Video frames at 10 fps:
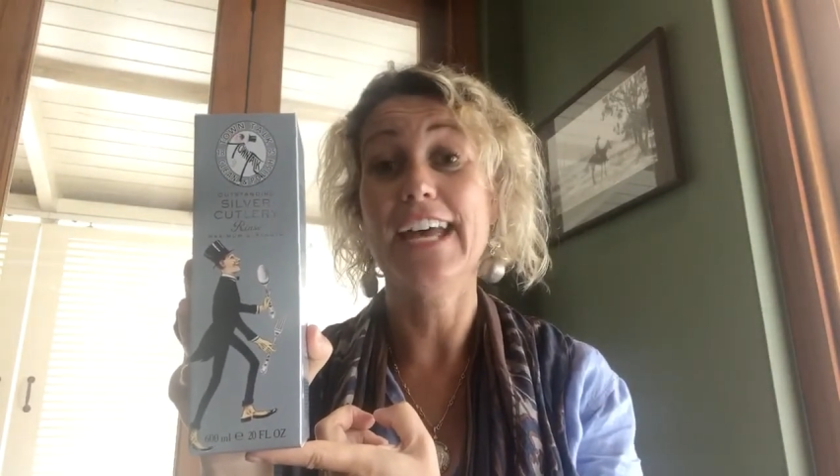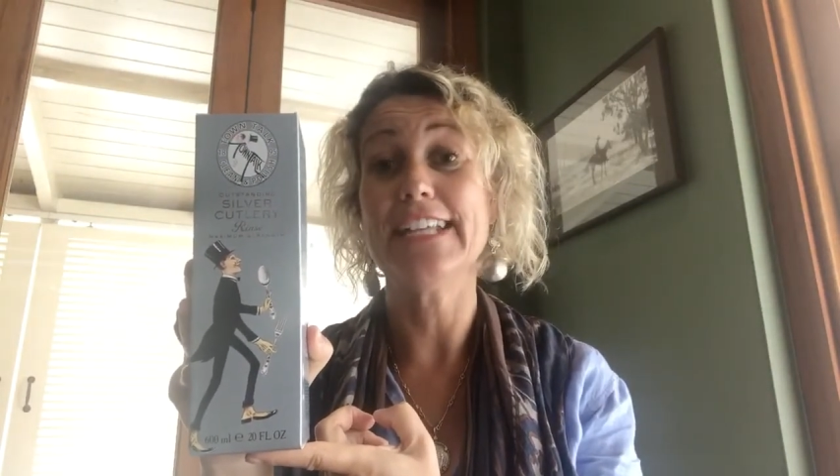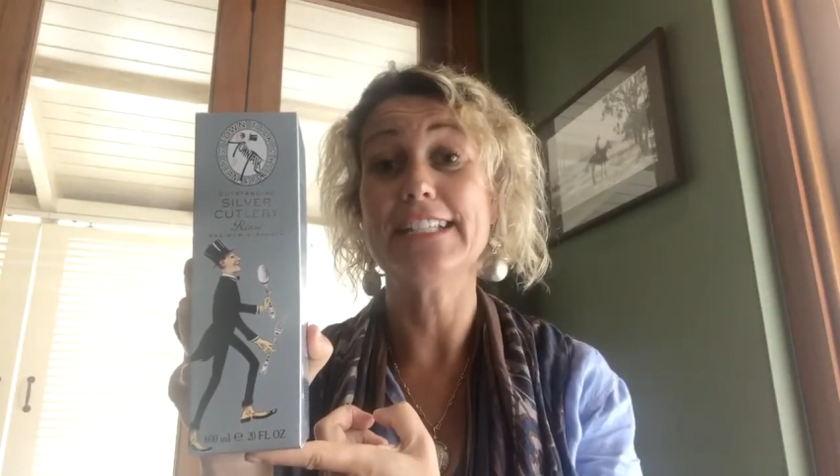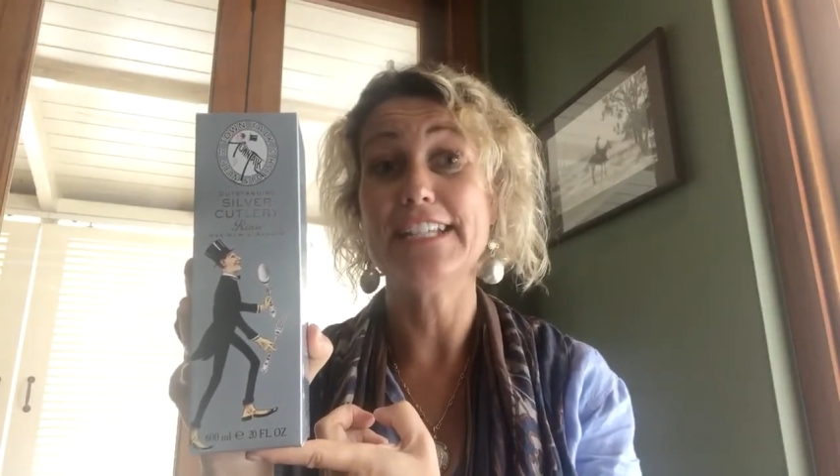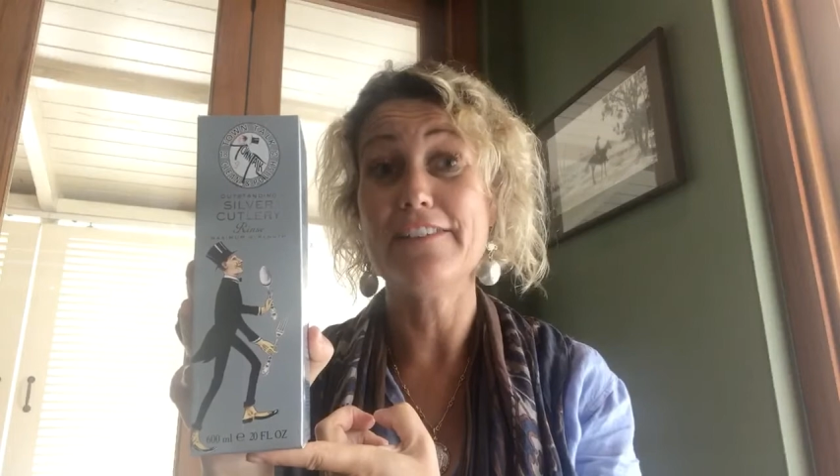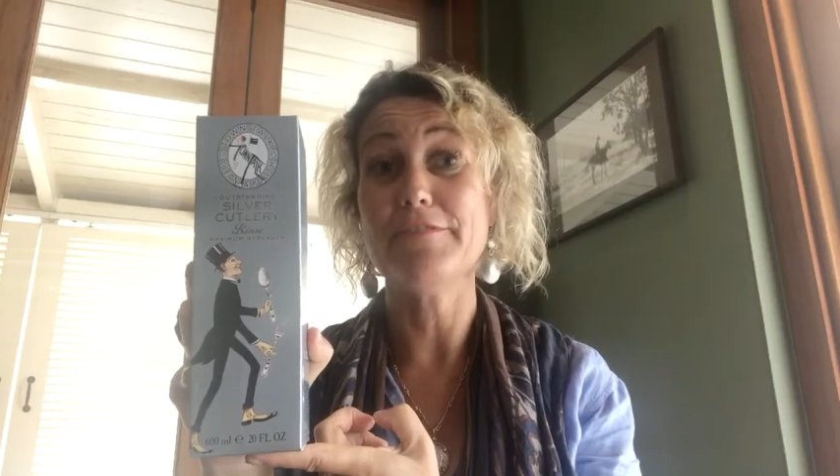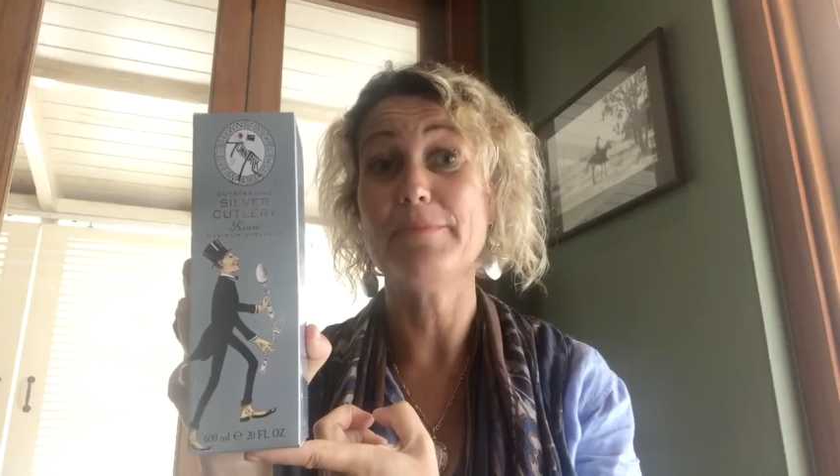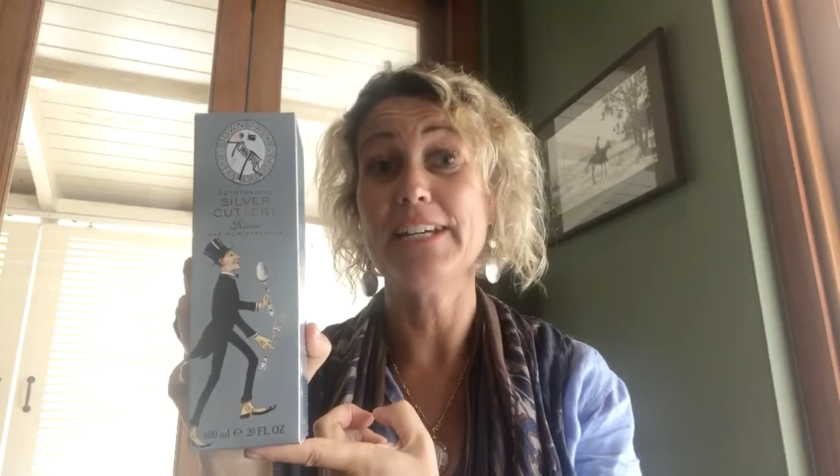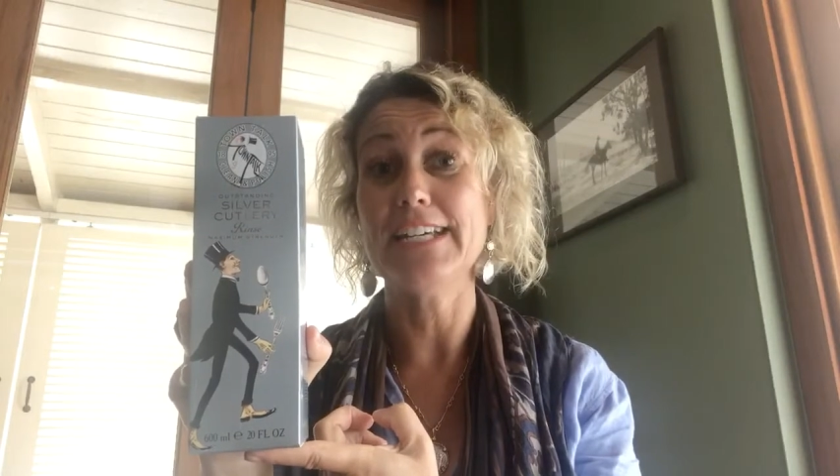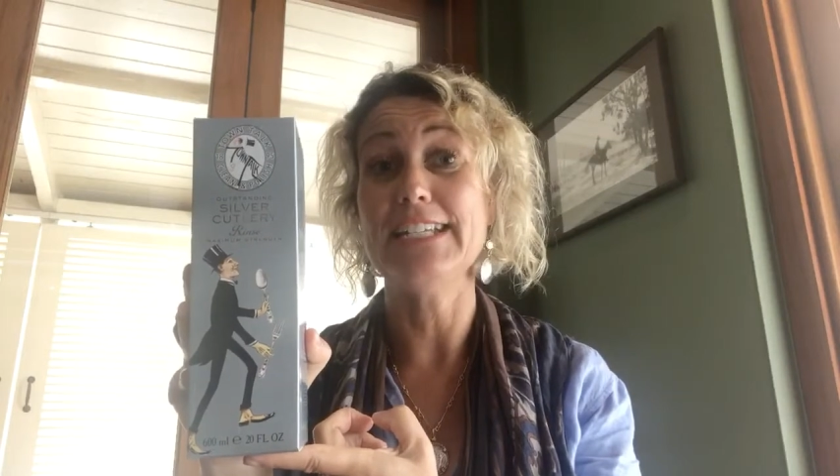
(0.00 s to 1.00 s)
has never
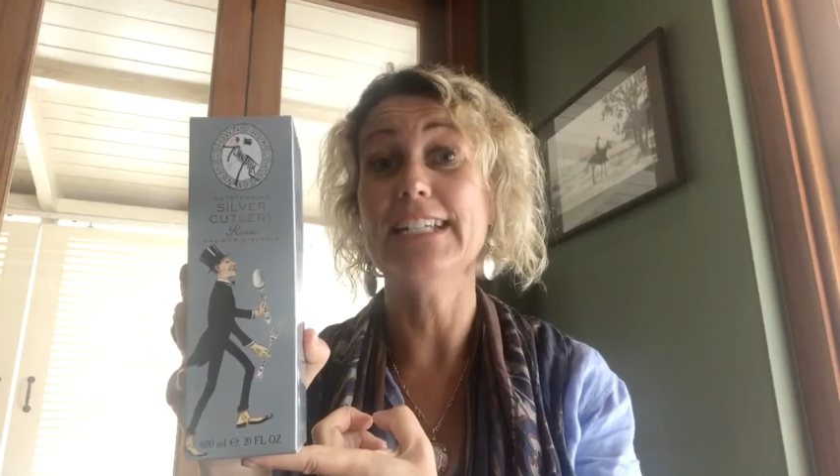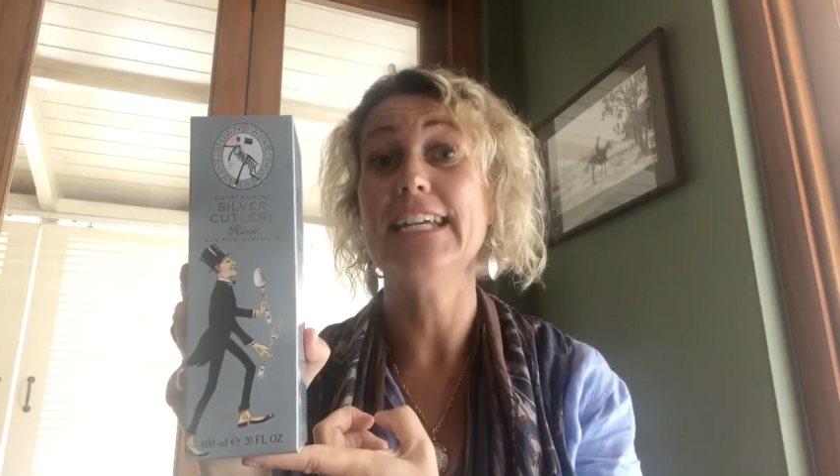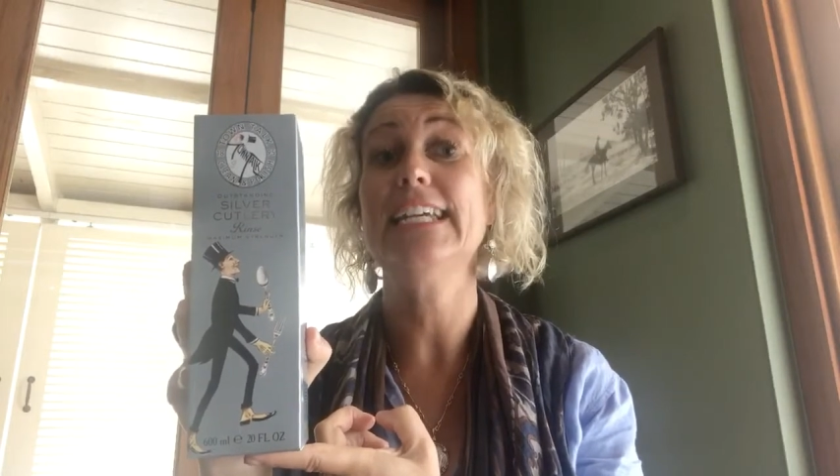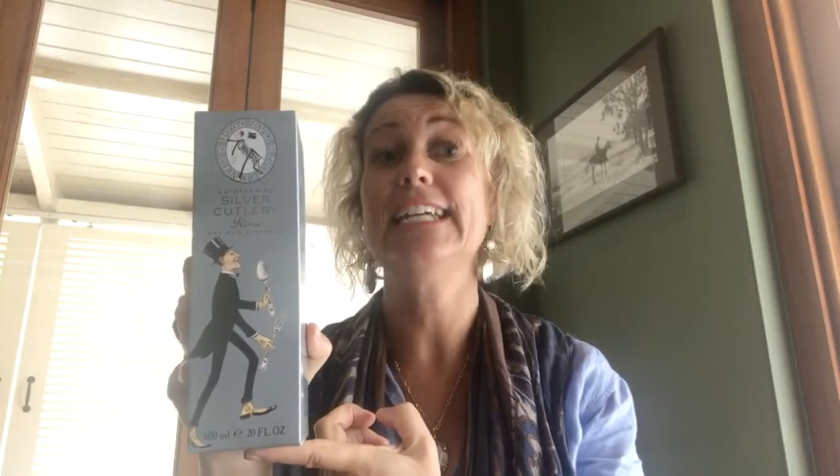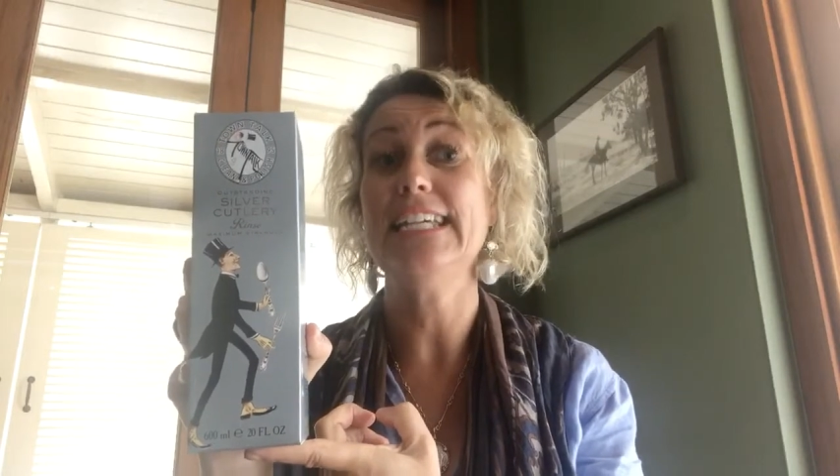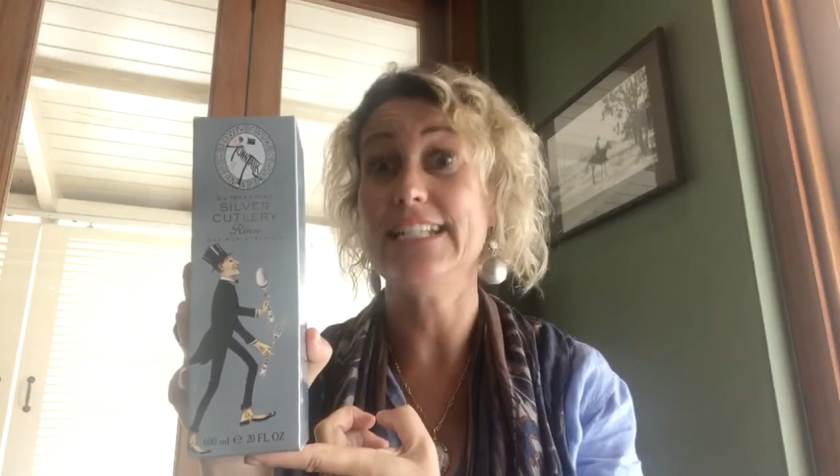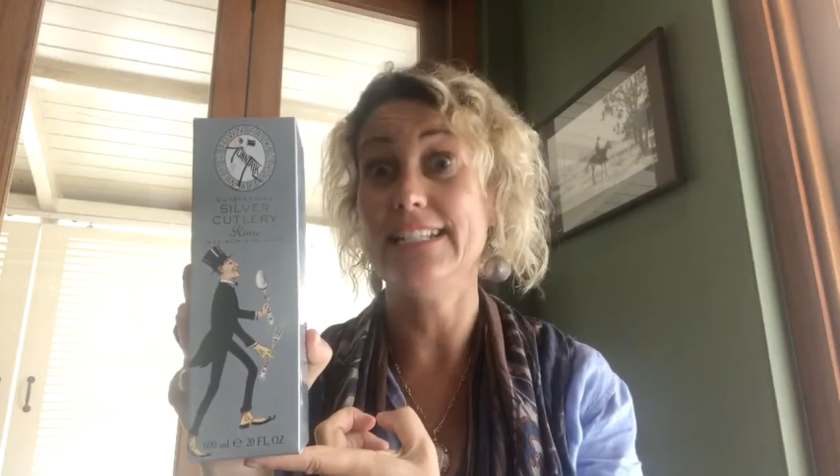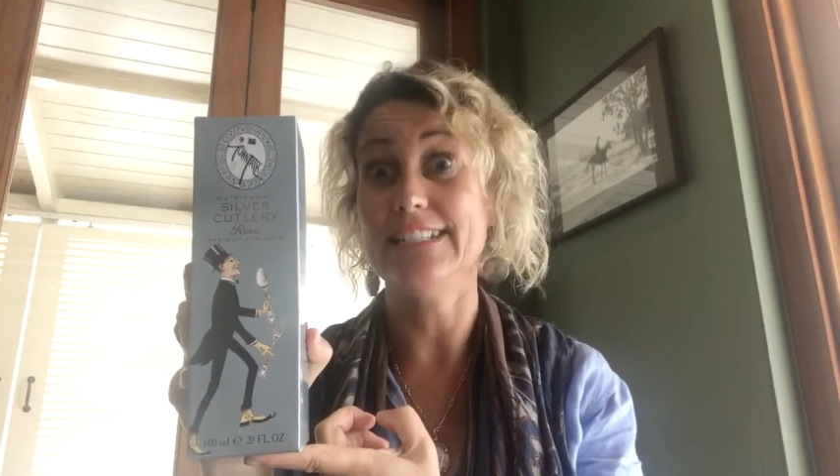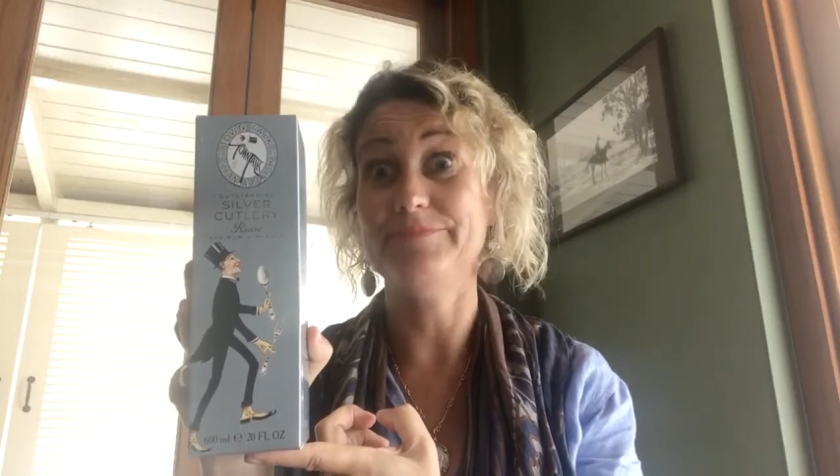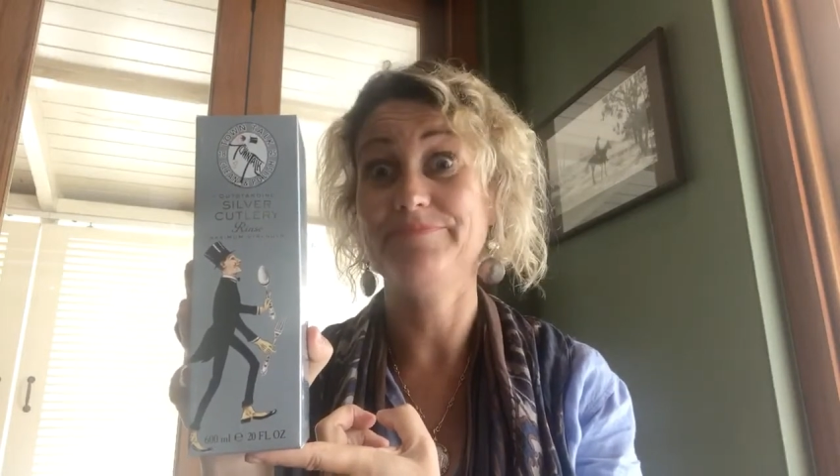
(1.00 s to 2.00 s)
been
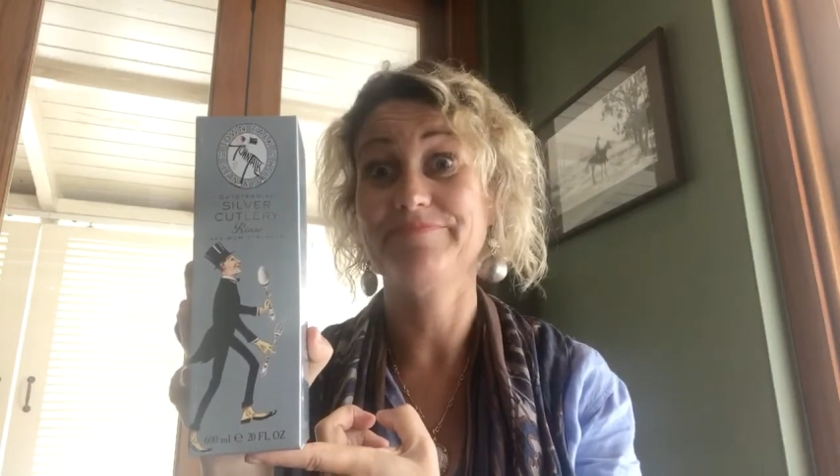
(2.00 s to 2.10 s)
easier.